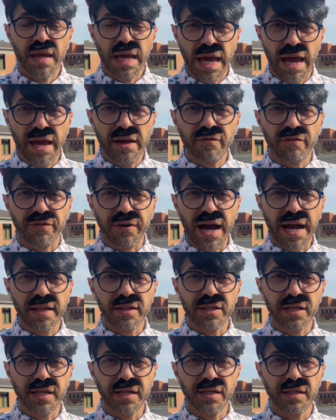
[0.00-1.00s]
And
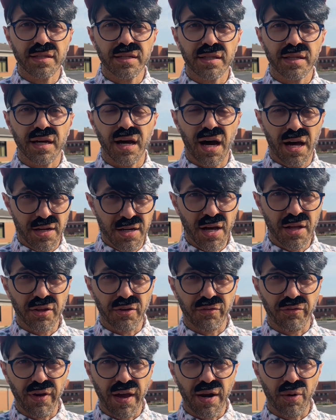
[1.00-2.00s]
finally, another
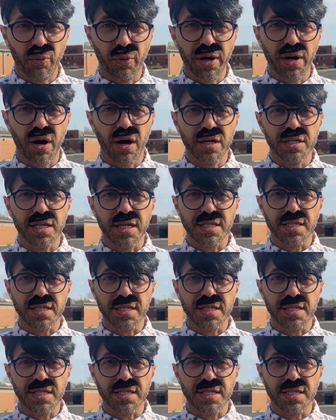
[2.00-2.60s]
fan went on to